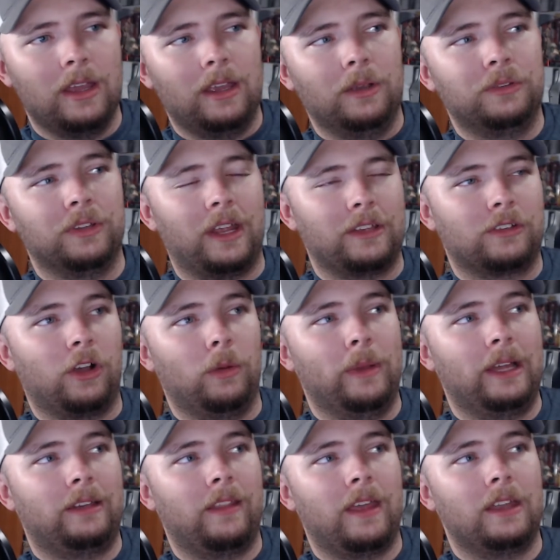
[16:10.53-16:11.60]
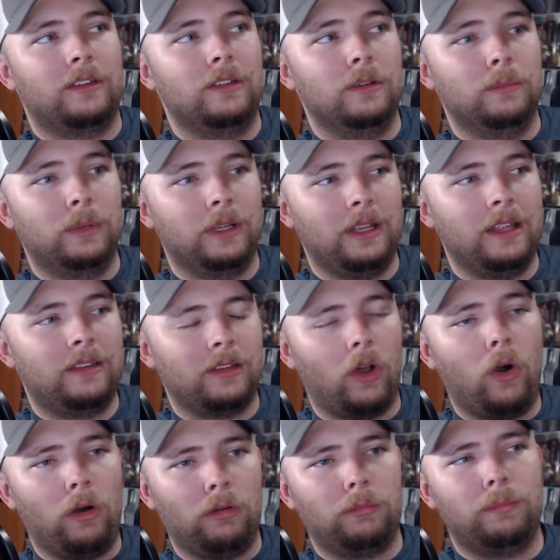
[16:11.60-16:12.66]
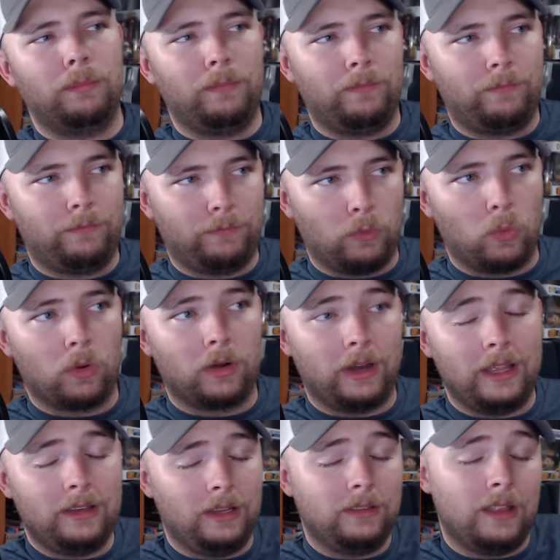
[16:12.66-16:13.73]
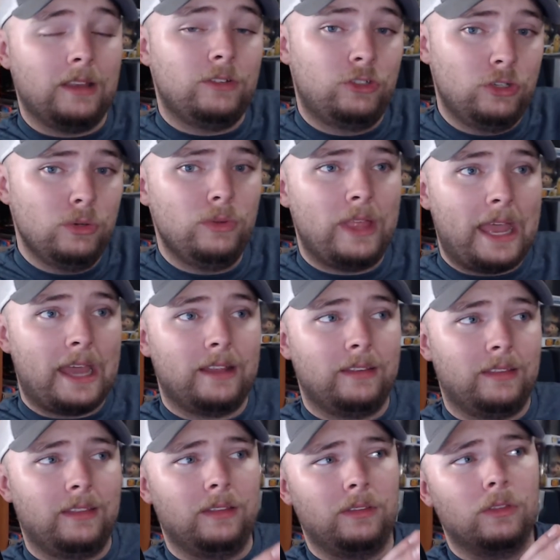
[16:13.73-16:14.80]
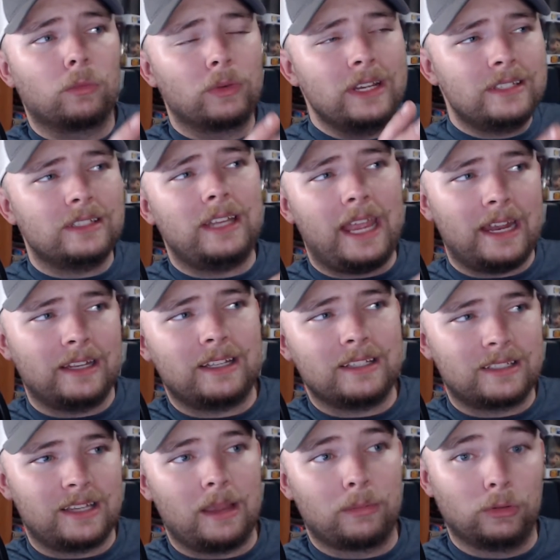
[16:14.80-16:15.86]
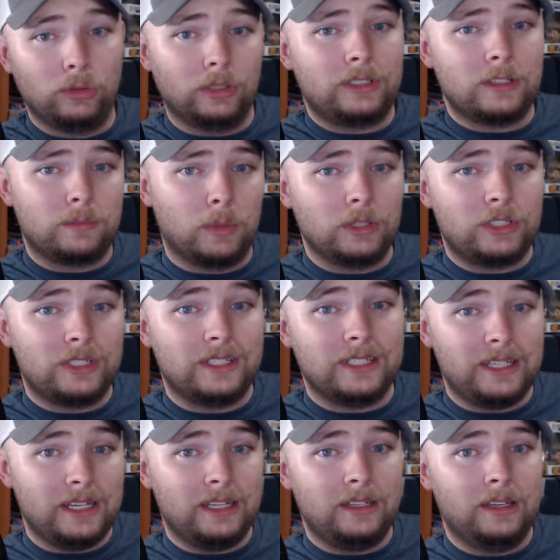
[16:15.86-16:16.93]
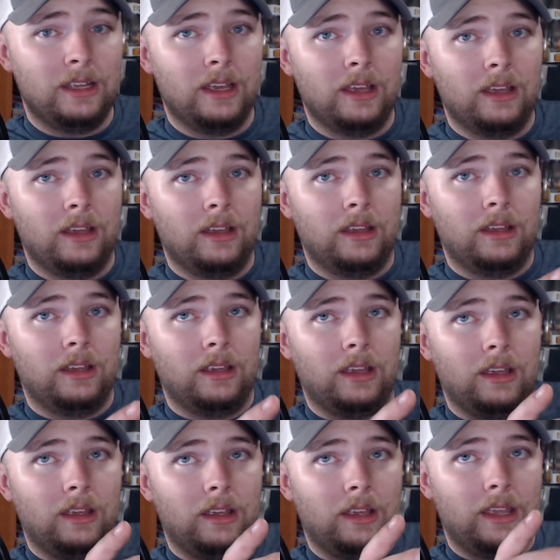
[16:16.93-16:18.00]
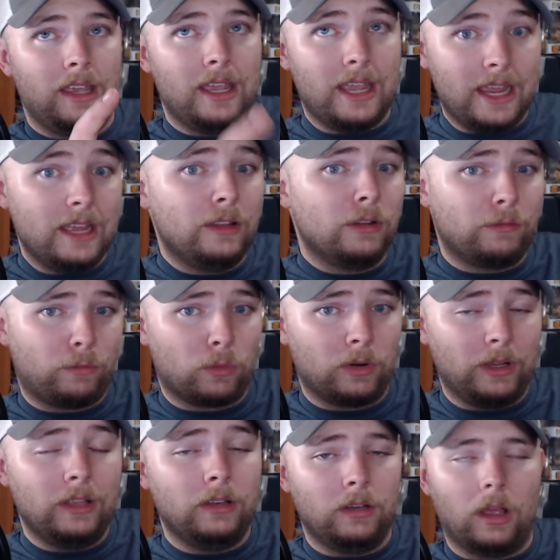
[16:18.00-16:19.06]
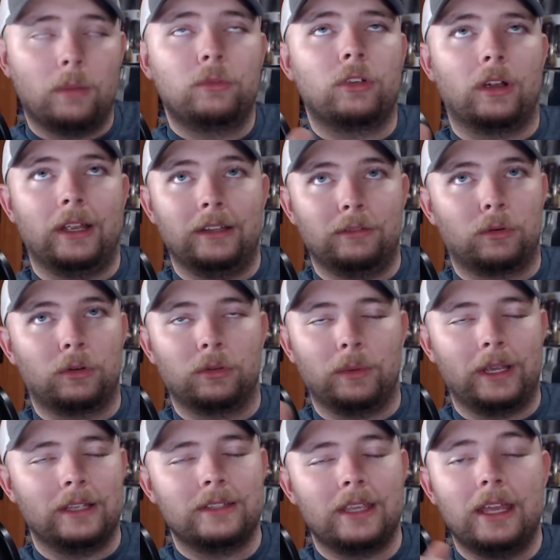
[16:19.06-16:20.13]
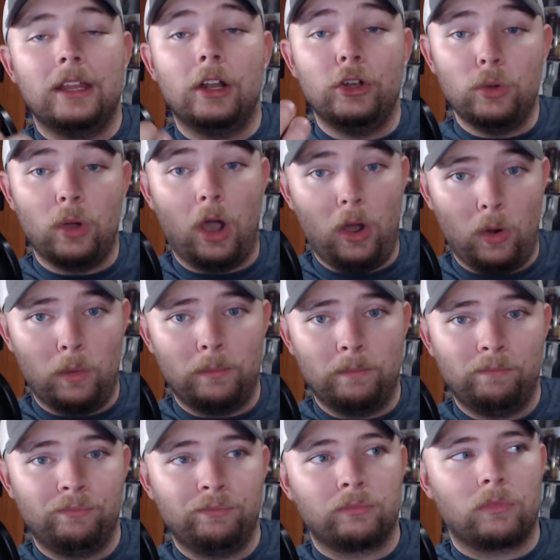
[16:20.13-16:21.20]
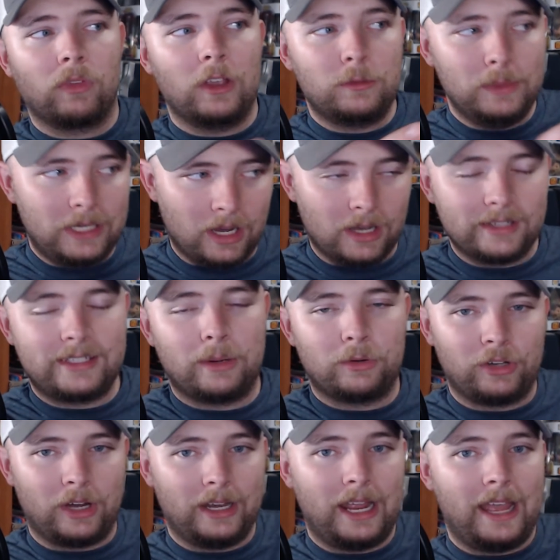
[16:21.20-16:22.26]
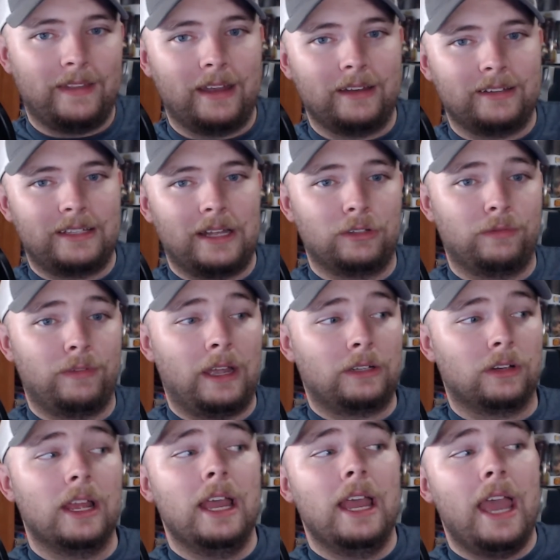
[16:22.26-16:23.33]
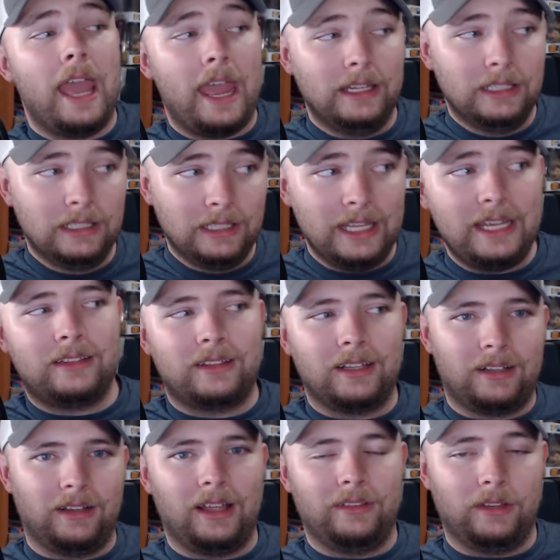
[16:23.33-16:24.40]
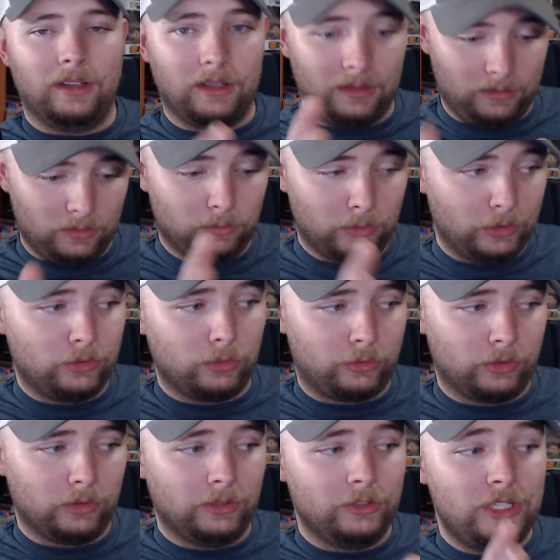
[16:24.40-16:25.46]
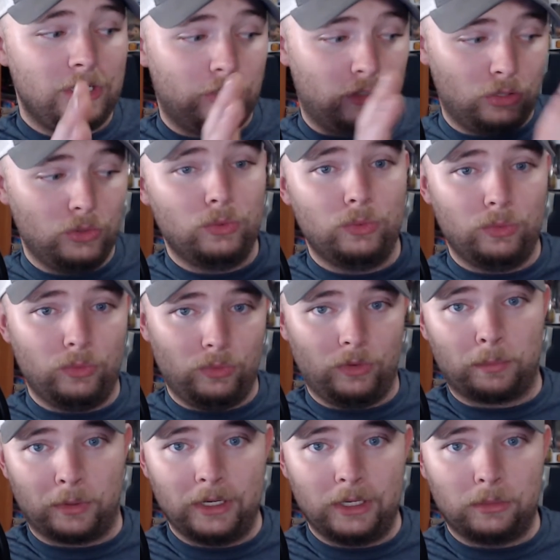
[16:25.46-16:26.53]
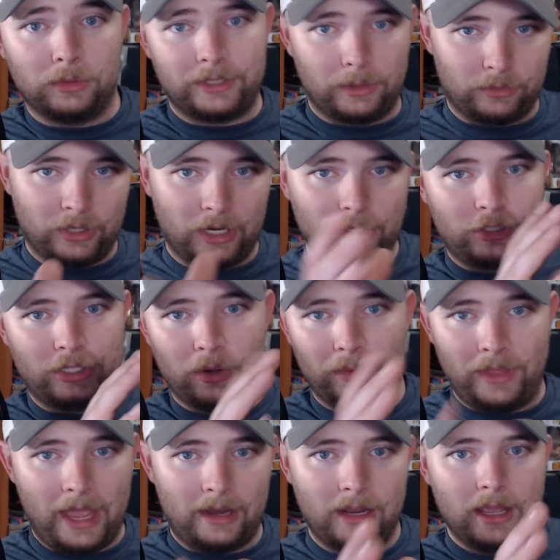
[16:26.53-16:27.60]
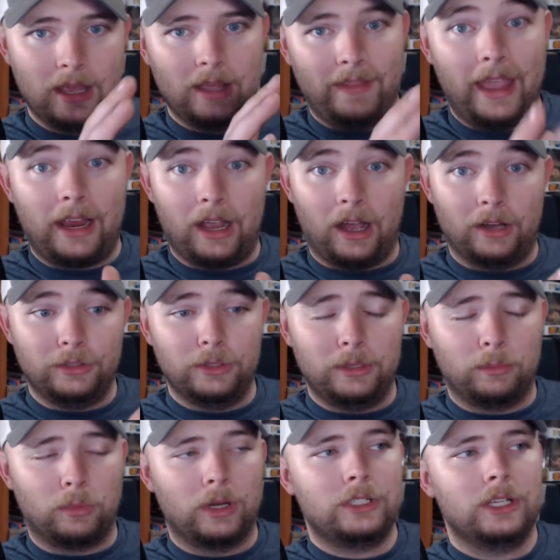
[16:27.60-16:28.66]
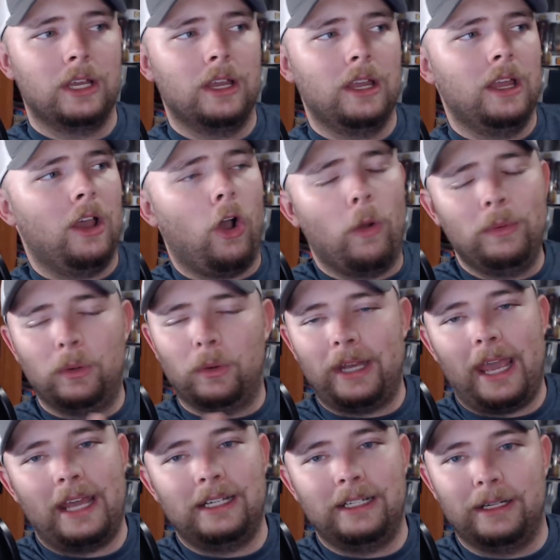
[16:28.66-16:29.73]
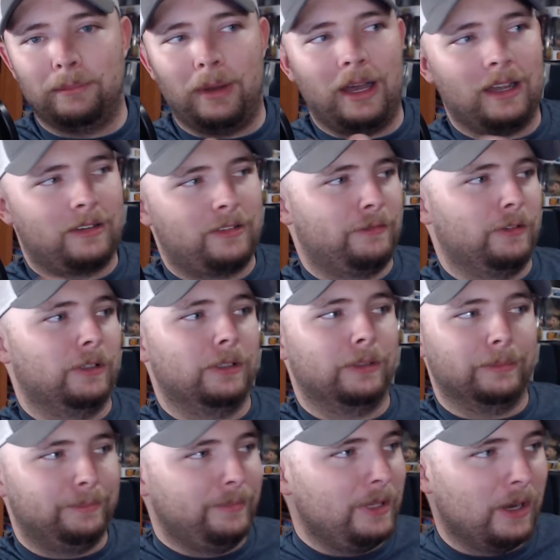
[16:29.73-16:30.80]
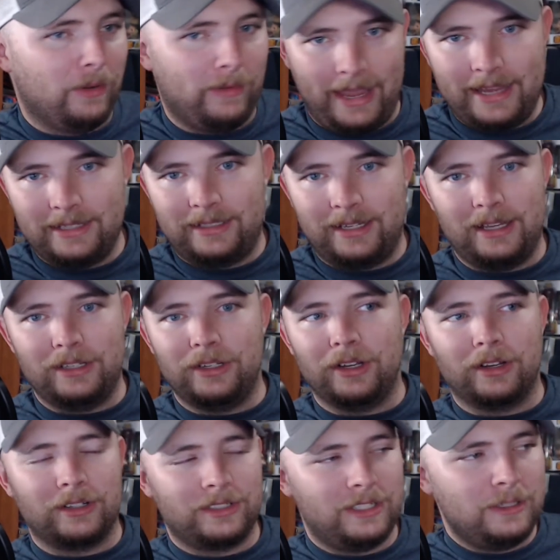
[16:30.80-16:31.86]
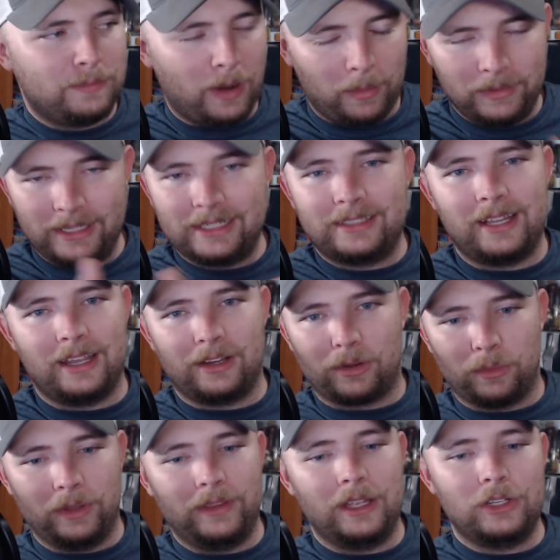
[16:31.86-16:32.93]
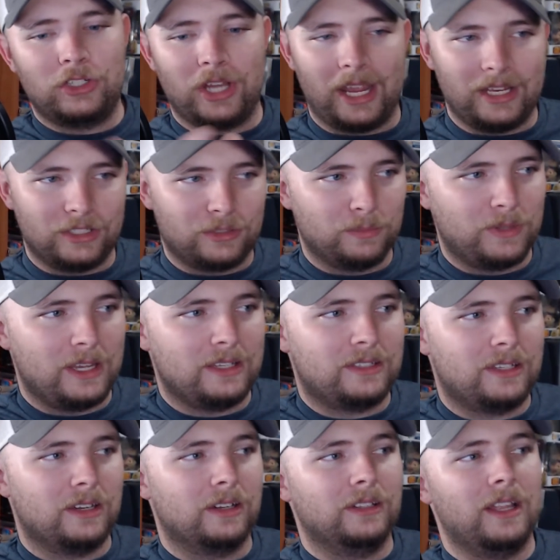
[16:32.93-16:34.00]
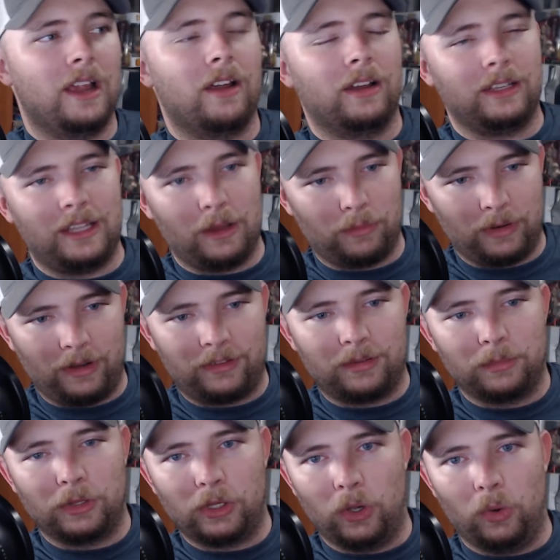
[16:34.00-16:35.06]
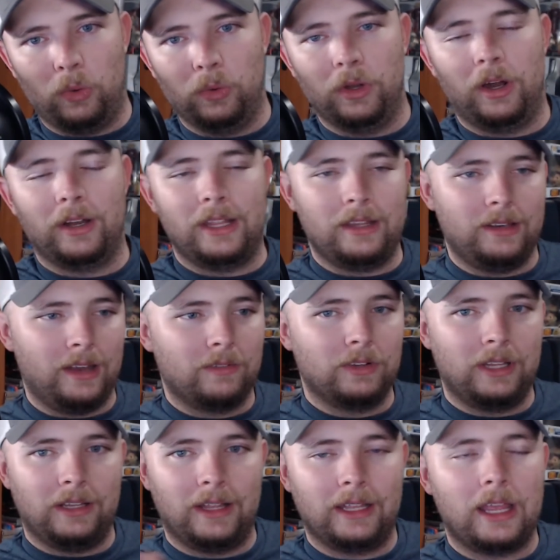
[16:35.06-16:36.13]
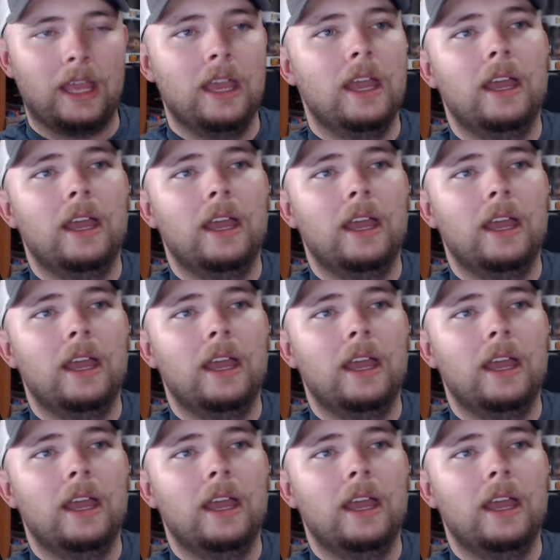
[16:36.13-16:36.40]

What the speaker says: It was a nice callback to that too. But it's all they do that. The reason Anakin's saber looked as much as it did in The Force Awakens, in A New Hope, is because they were trying to add that nostalgia factor and link the original trilogy to the prequels. They were trying to show that continuity bridge. Obi-Wan had it in a box for 18 years. He's probably going to tinker with it and change some things here and there and get rid of some of the gold on it and everything like that.